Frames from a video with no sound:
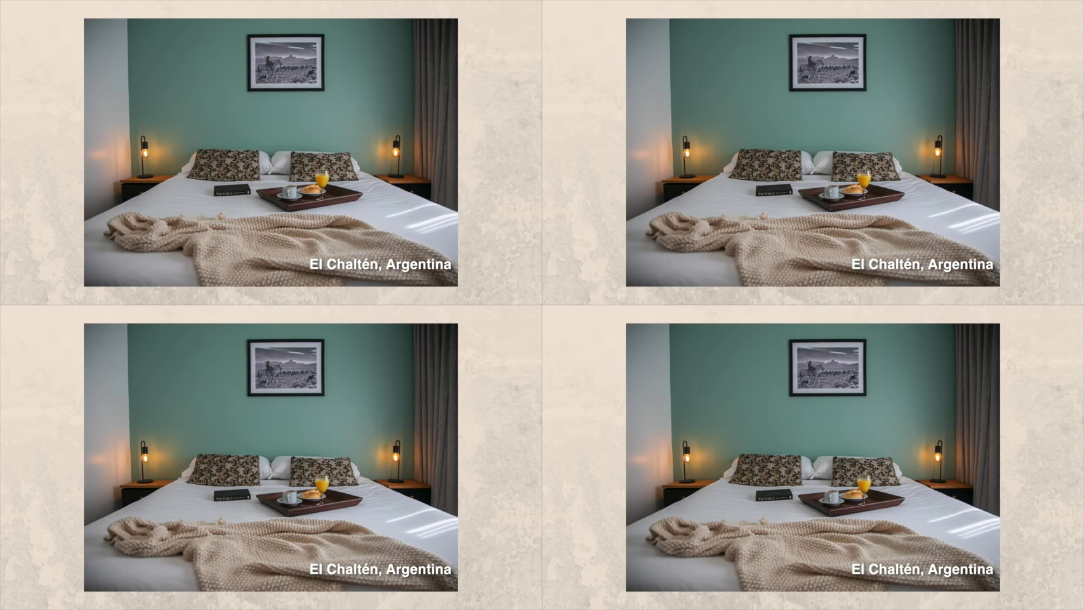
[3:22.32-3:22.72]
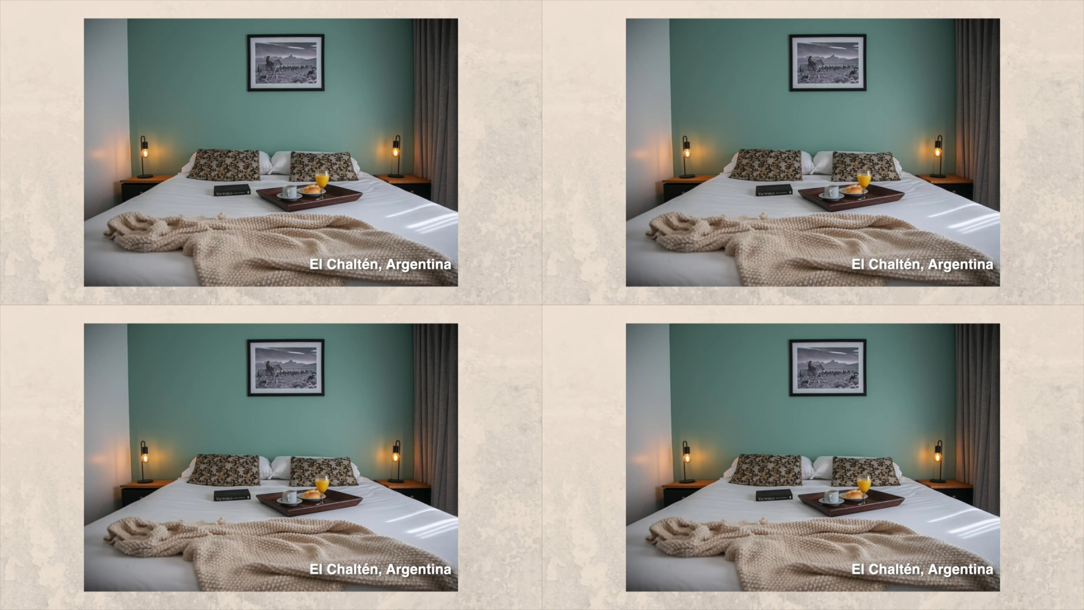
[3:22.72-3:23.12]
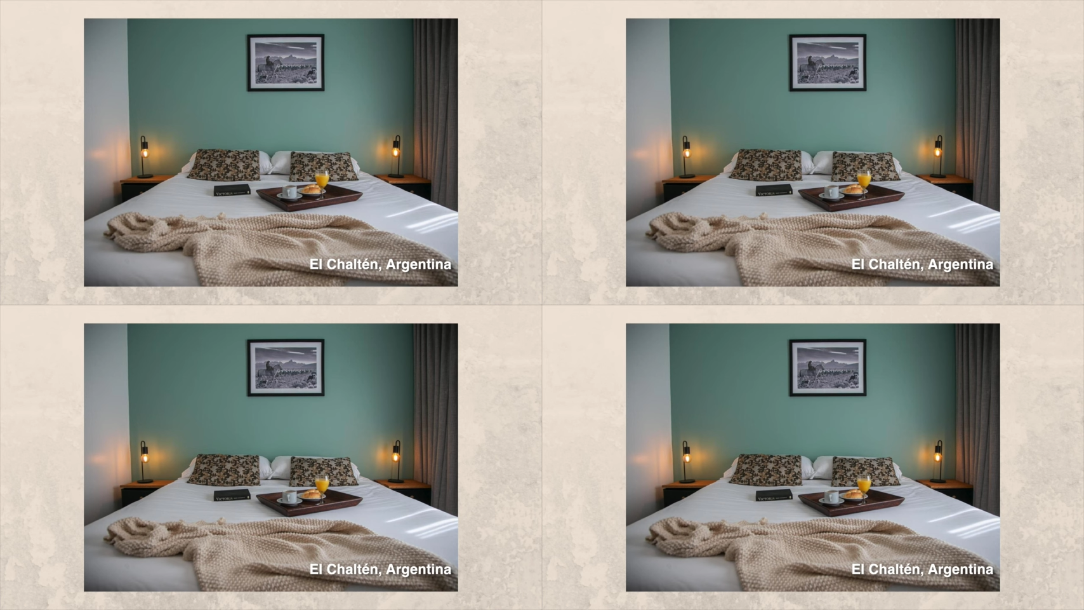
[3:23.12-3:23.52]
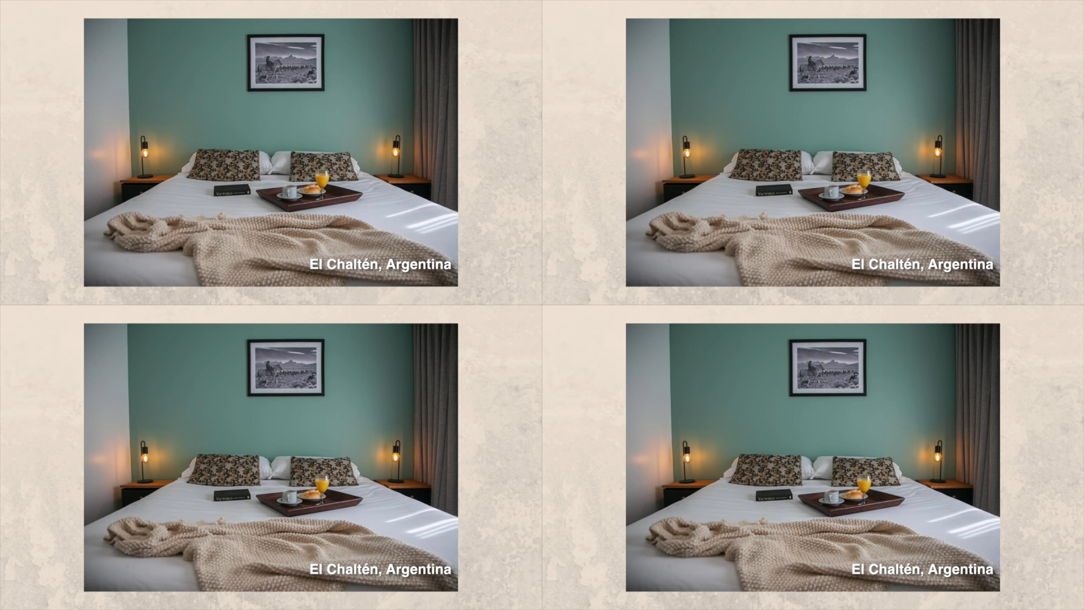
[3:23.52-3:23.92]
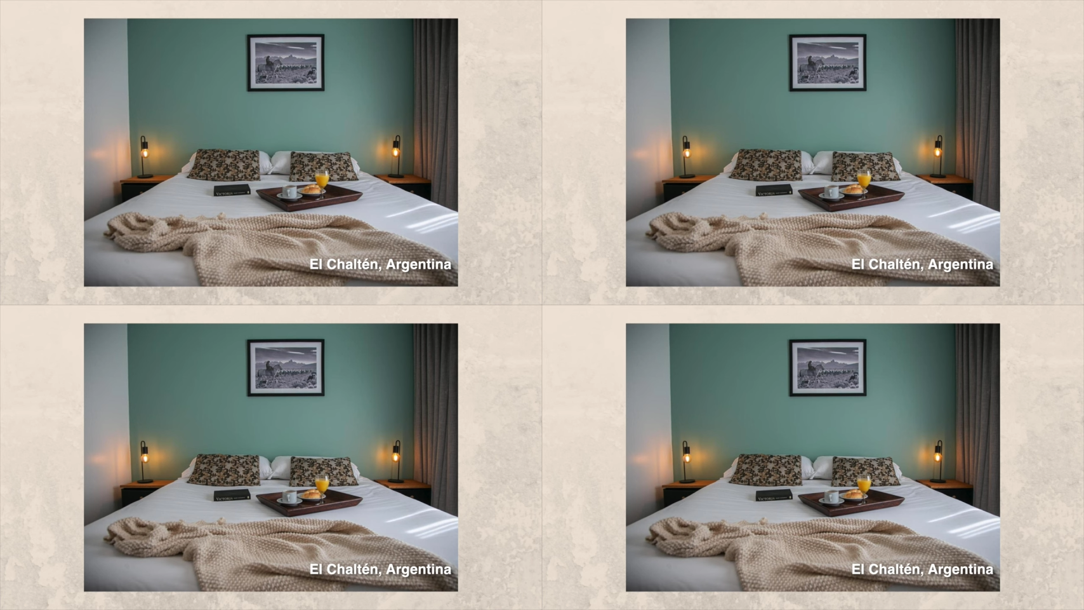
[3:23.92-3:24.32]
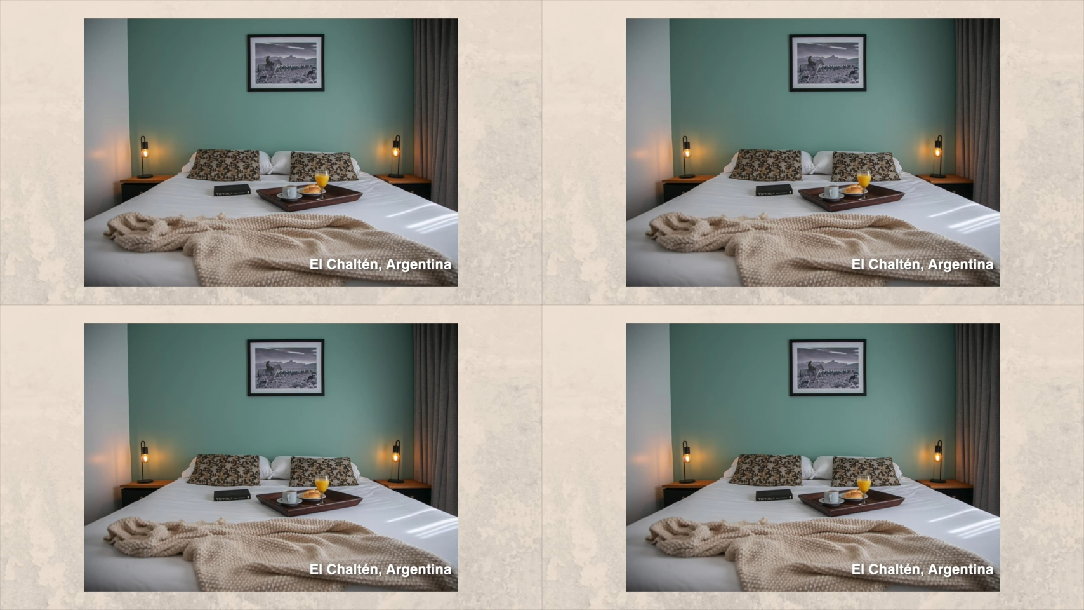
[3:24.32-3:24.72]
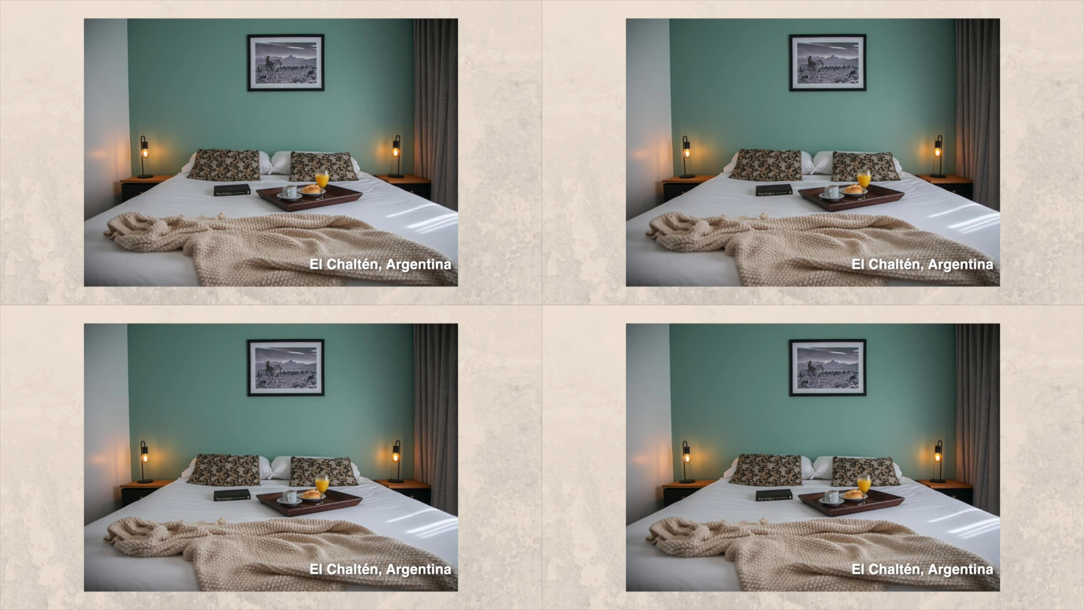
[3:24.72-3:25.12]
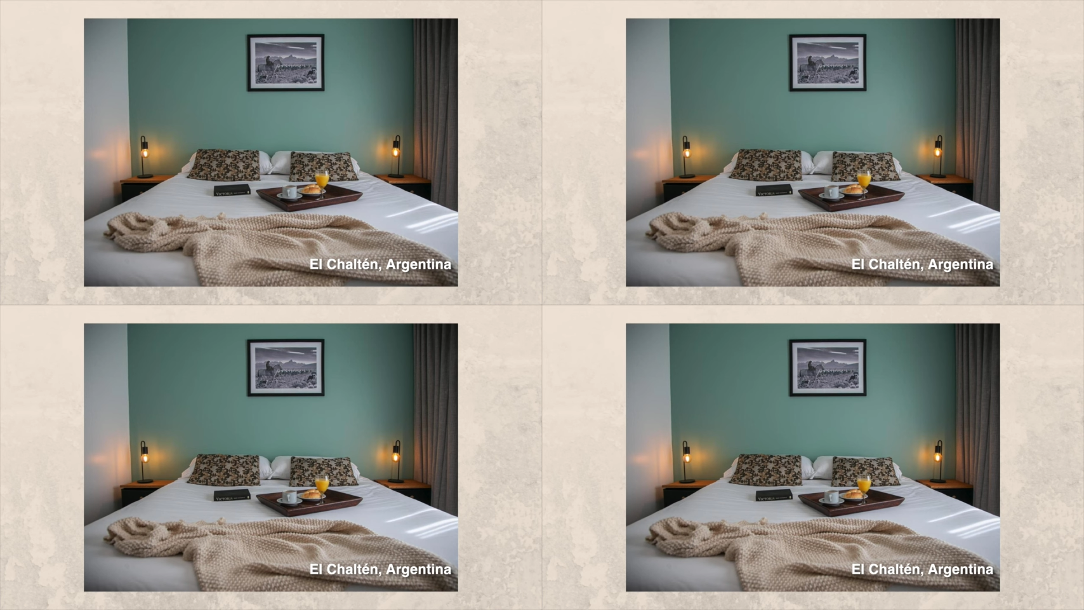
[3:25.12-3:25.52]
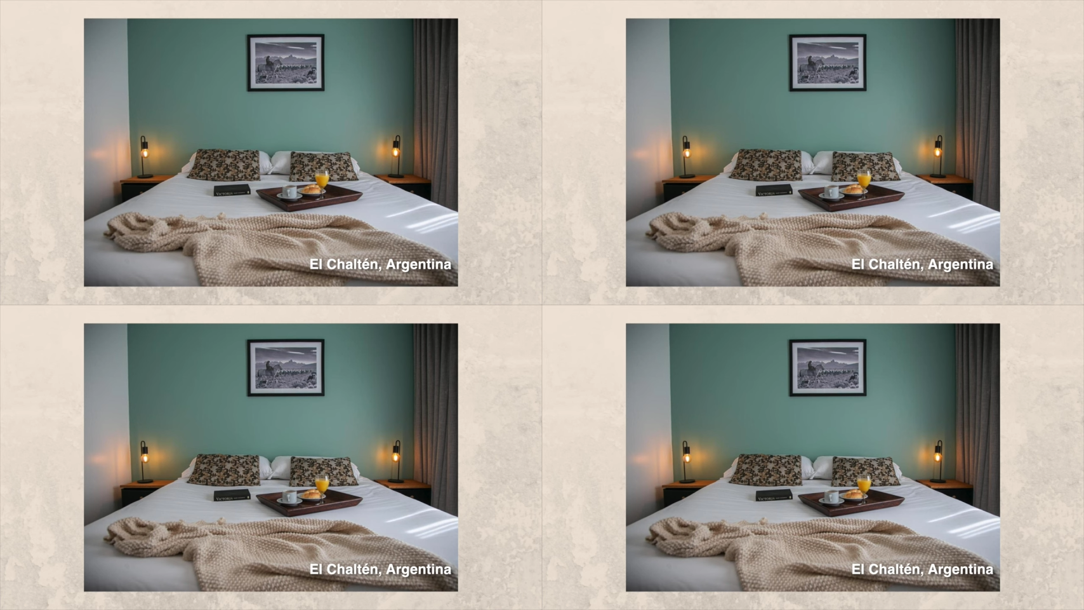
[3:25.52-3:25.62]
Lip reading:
[unreadable: no face in view]